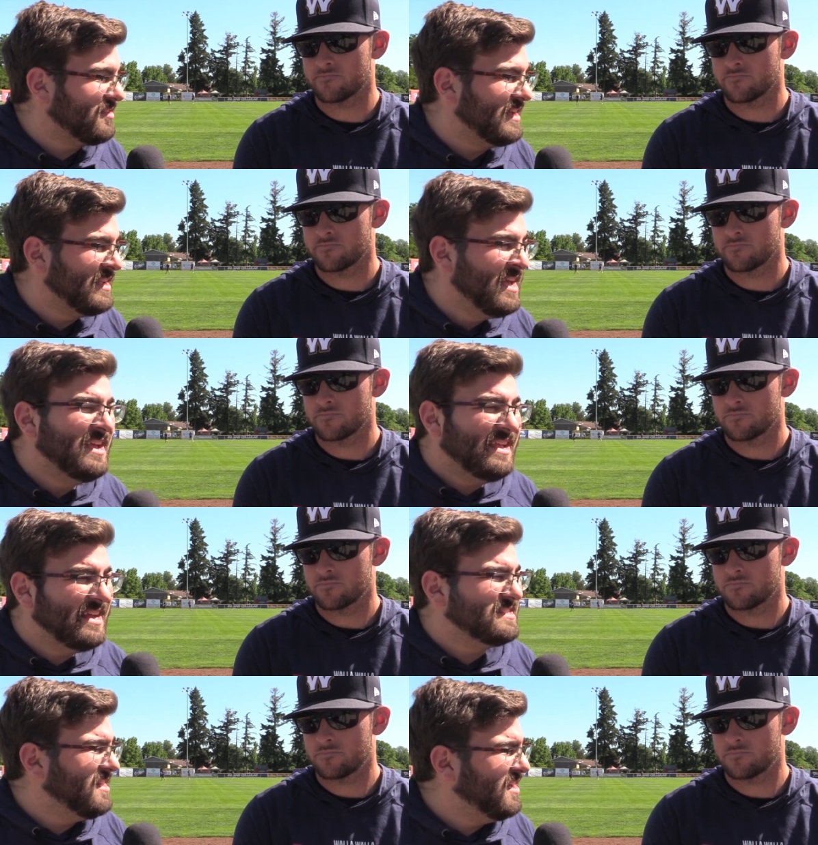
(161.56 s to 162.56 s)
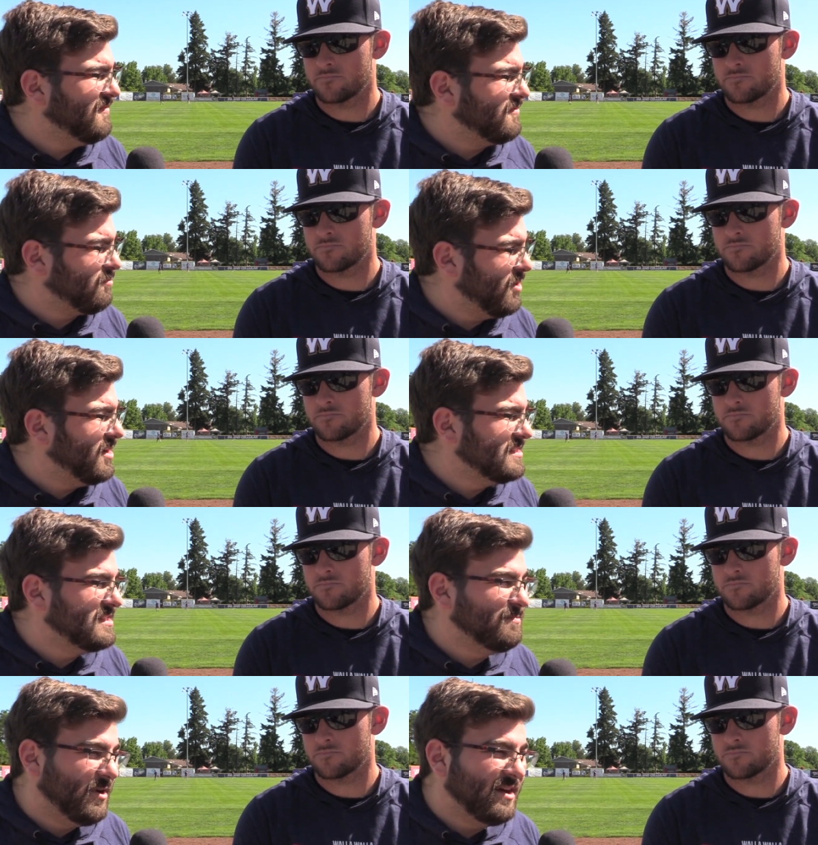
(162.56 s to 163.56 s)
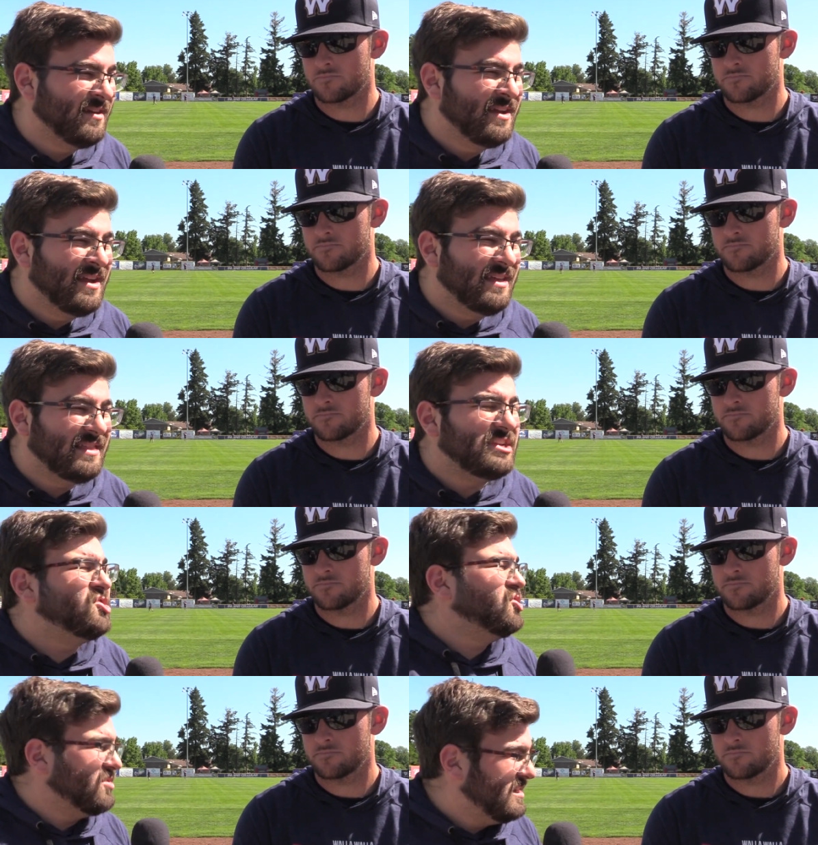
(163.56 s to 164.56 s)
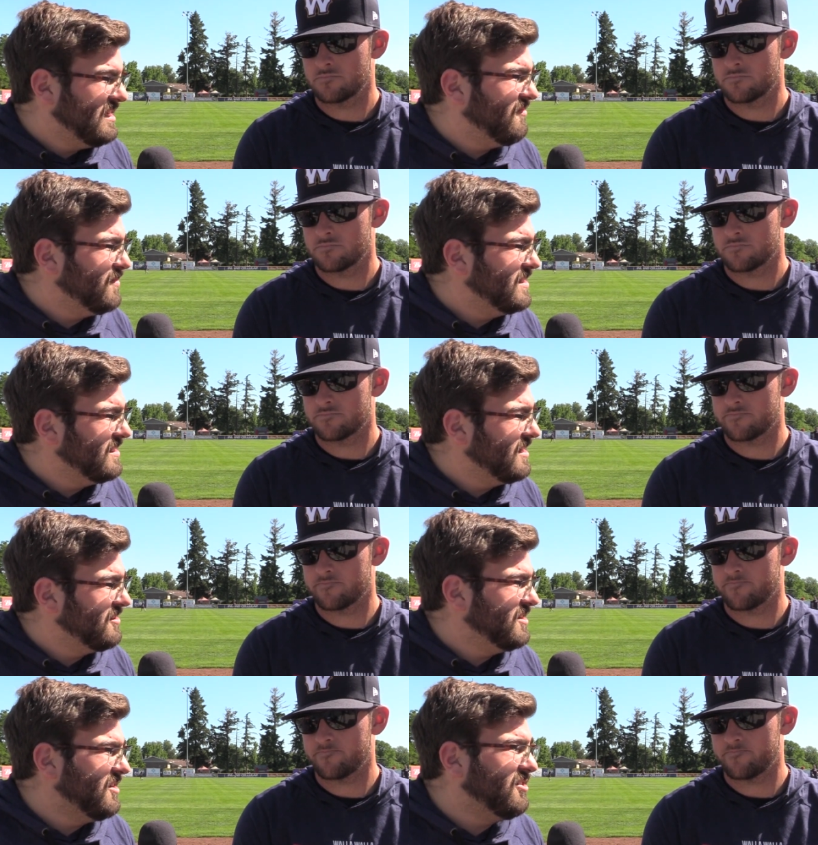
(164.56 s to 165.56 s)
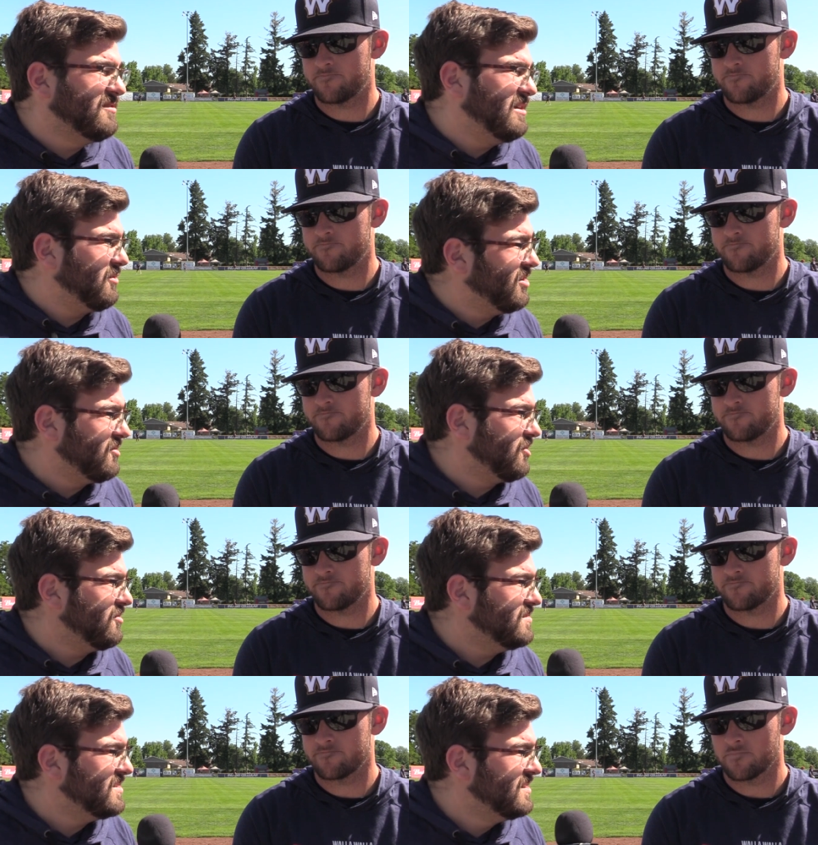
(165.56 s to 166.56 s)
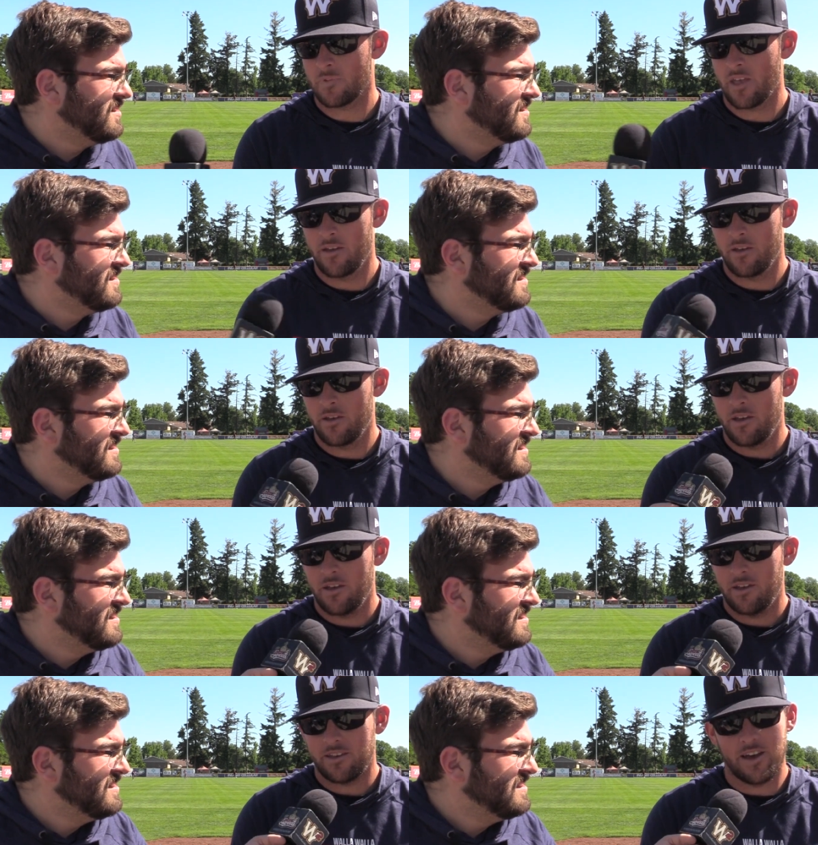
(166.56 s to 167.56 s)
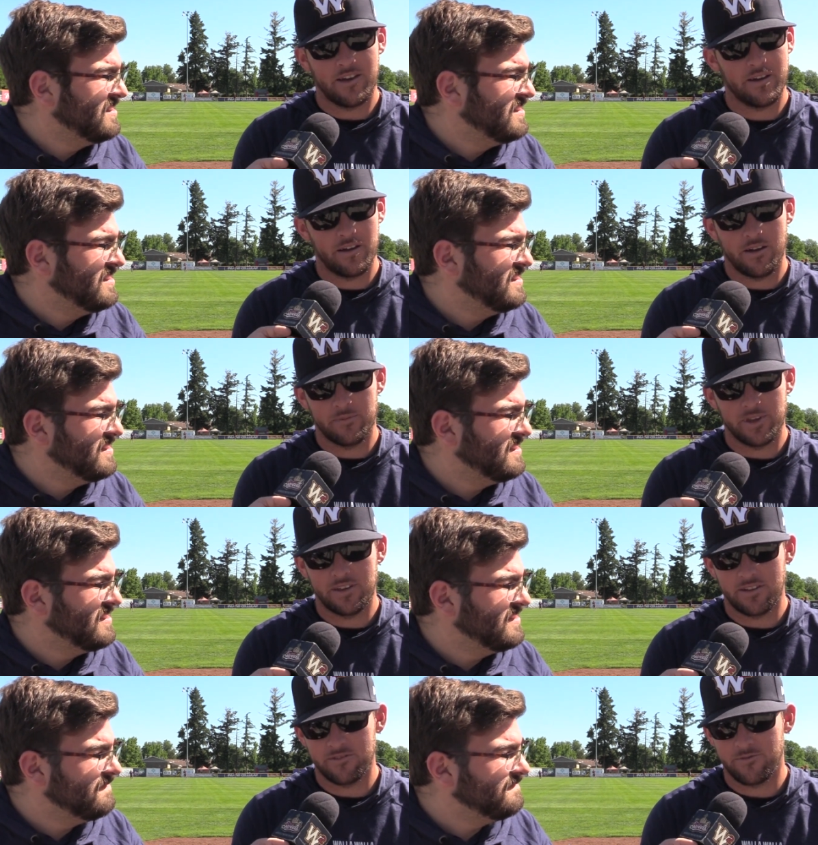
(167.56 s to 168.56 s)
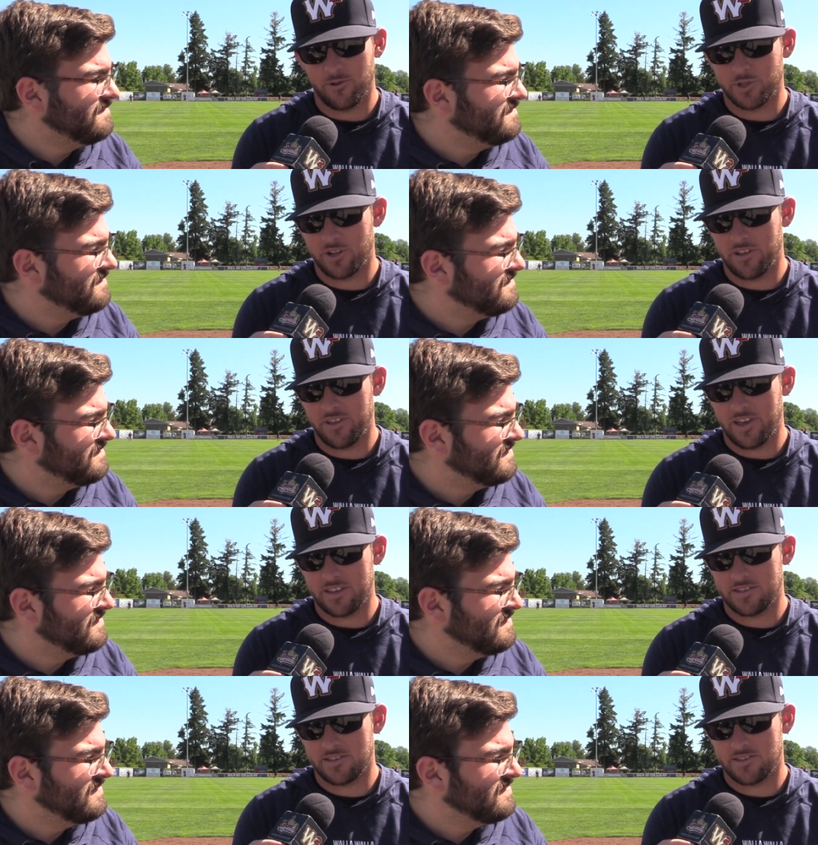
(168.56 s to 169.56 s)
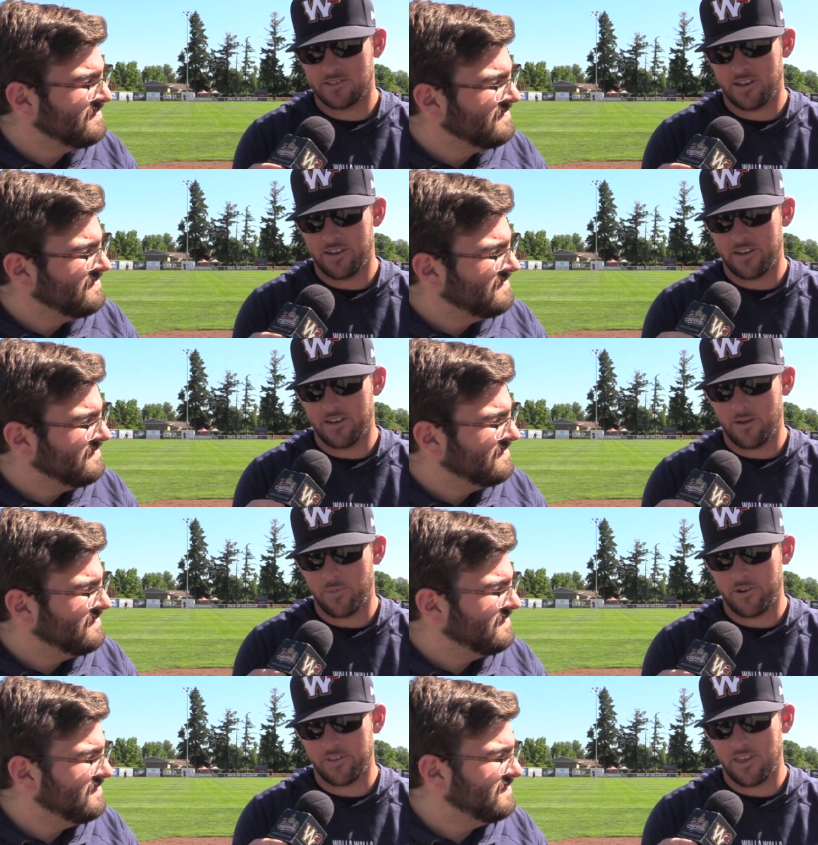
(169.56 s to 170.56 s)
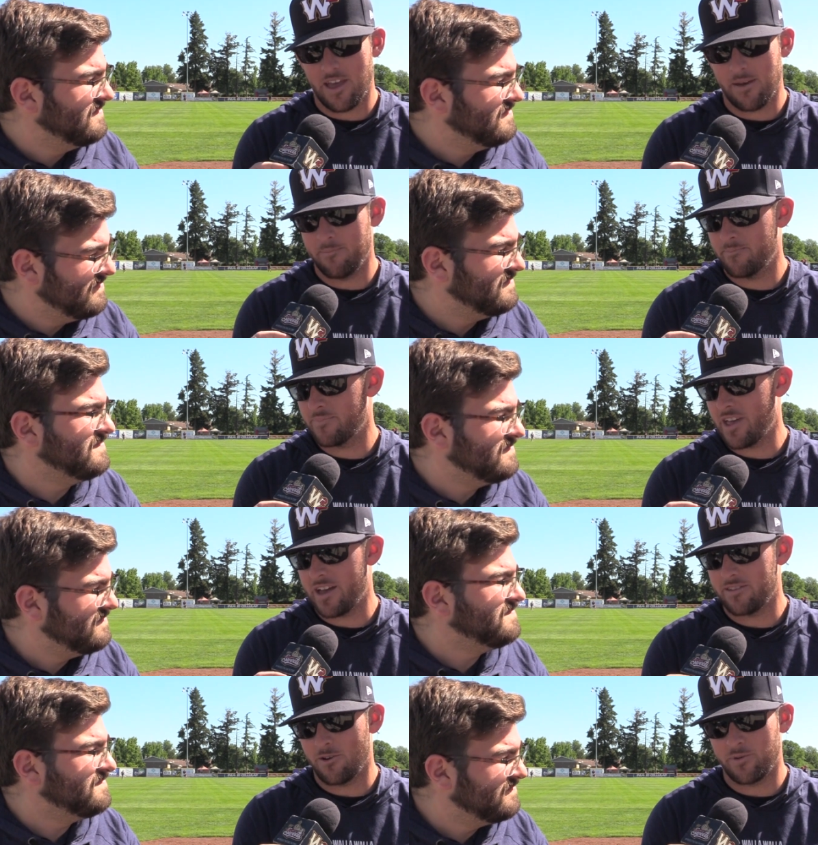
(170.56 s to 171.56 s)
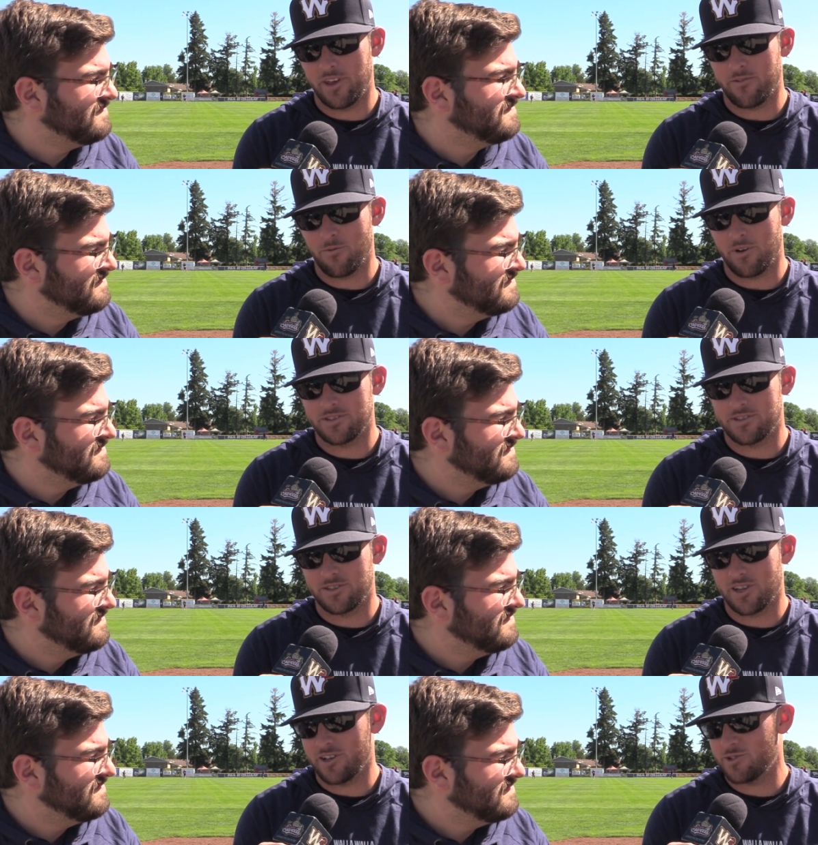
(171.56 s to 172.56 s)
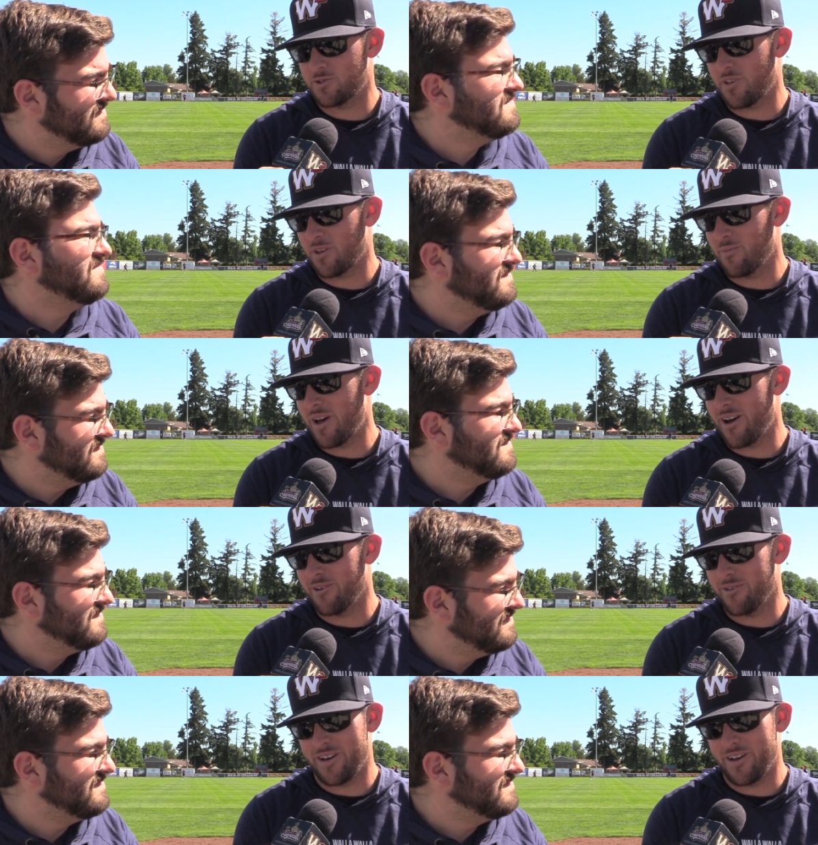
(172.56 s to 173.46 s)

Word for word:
Speaker 1: Like, yeah, it's a lot of runs, but they shouldn't have been there. You know, they were unearned.
Speaker 2: Yeah, I mean, unfortunately, that's uh, a part of the game that nobody ever wants to touch, think about,